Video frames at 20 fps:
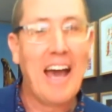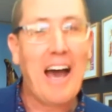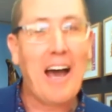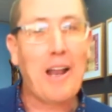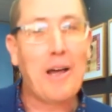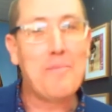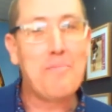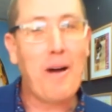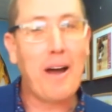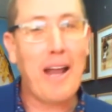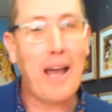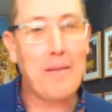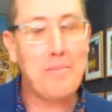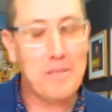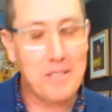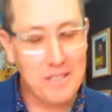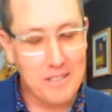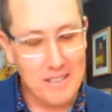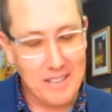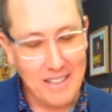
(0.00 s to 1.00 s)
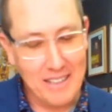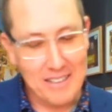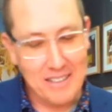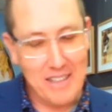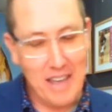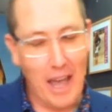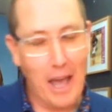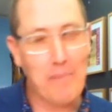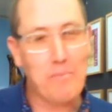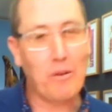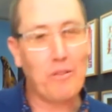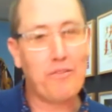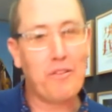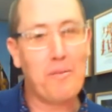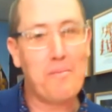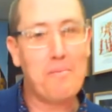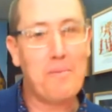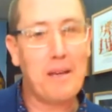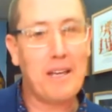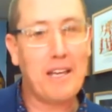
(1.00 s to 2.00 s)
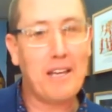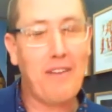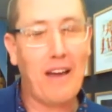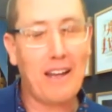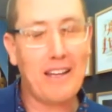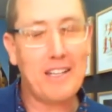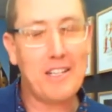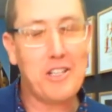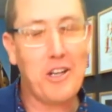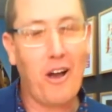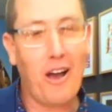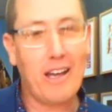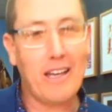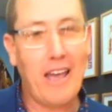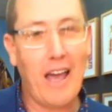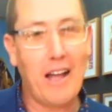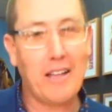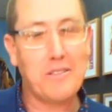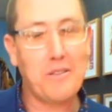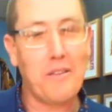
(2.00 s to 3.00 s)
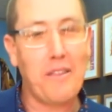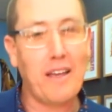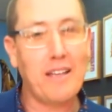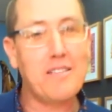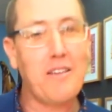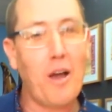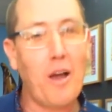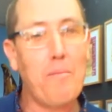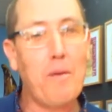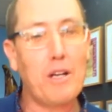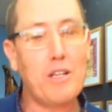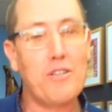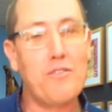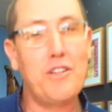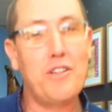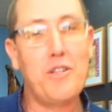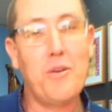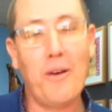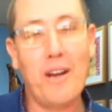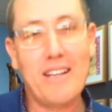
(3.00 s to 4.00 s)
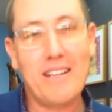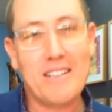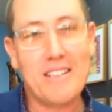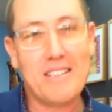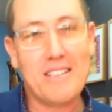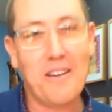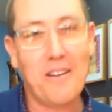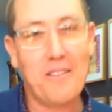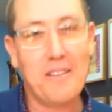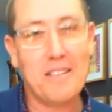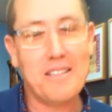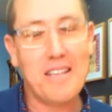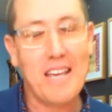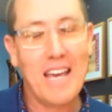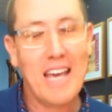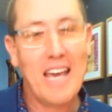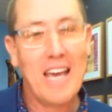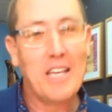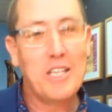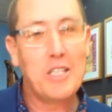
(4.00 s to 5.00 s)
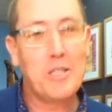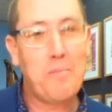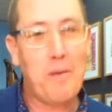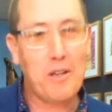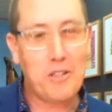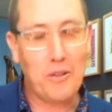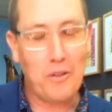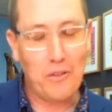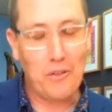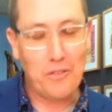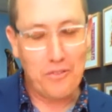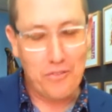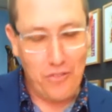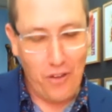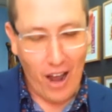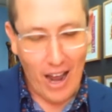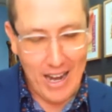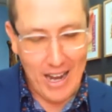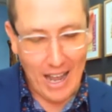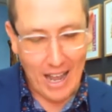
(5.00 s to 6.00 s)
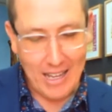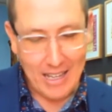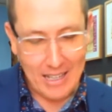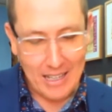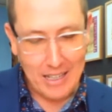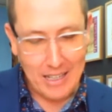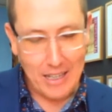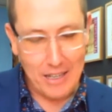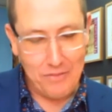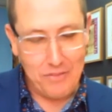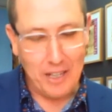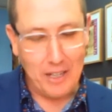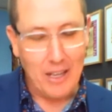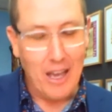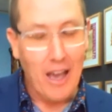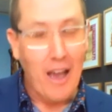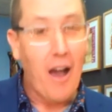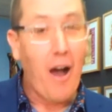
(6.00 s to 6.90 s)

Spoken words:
Hello, my name's Ian Campbell from Bega Valley Shire Council. Thanks so much for joining us on this special Friday evening.